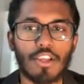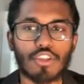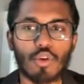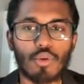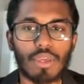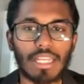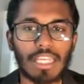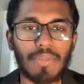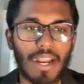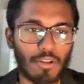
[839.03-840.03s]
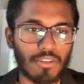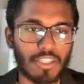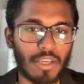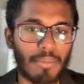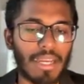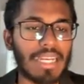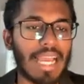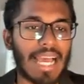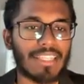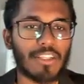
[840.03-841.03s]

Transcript: So you can keep that also in your mind, and then